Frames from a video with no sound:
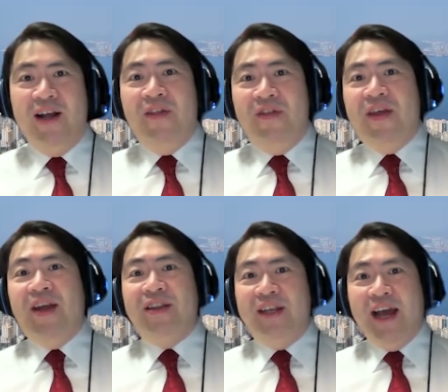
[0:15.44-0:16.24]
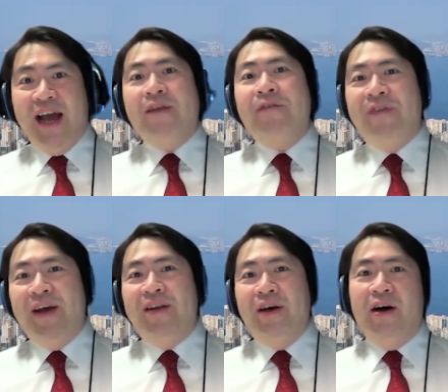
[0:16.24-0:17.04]
than the
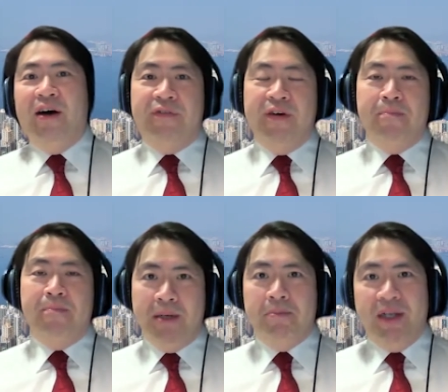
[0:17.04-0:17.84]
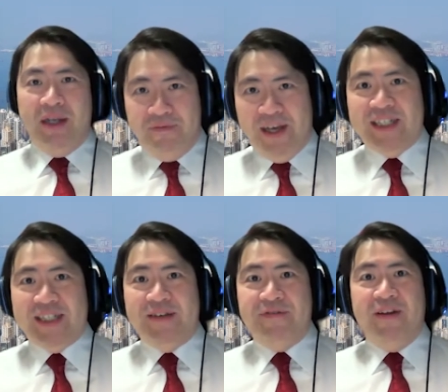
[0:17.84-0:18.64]
advent of minimally
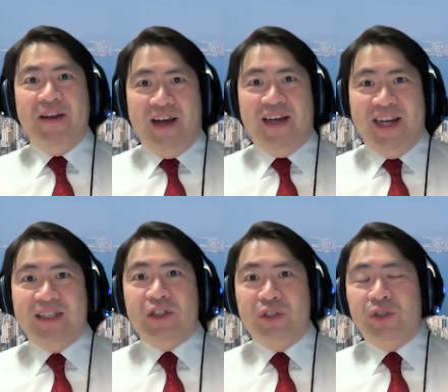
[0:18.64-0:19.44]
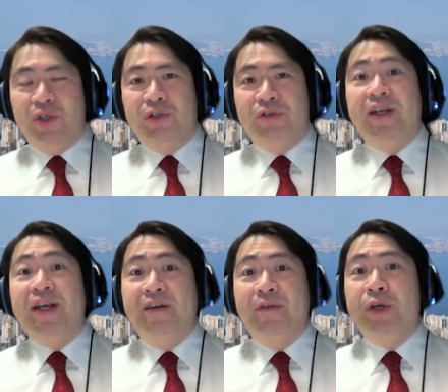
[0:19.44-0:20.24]
invasive lung cancer surgery,
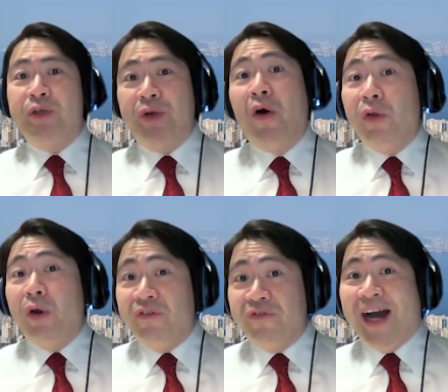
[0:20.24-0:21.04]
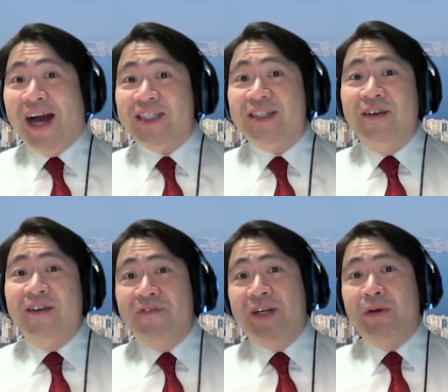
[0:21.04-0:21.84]
which we all know is VATS,
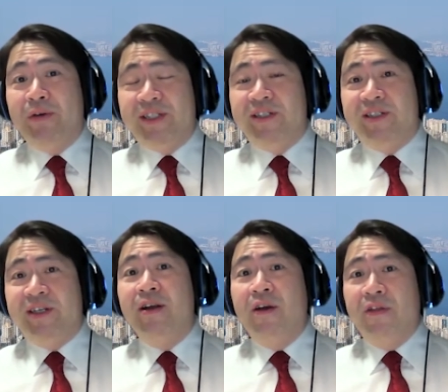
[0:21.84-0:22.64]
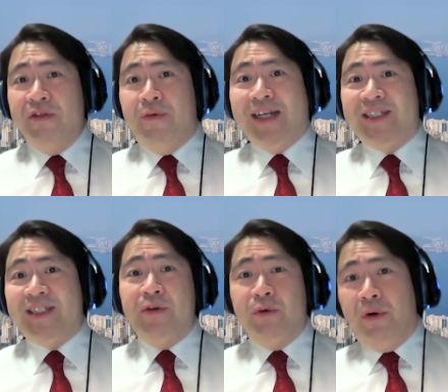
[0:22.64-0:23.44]
video assisted
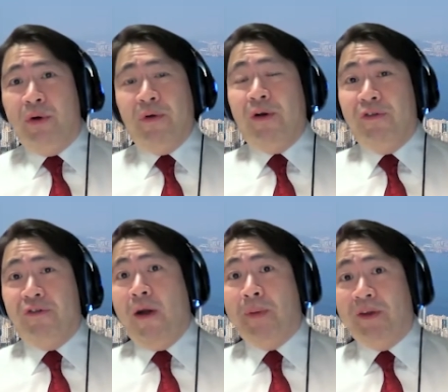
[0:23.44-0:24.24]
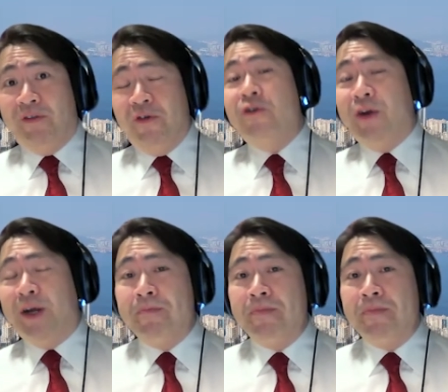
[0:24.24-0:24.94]
thoracic or thoracoscopic surgery.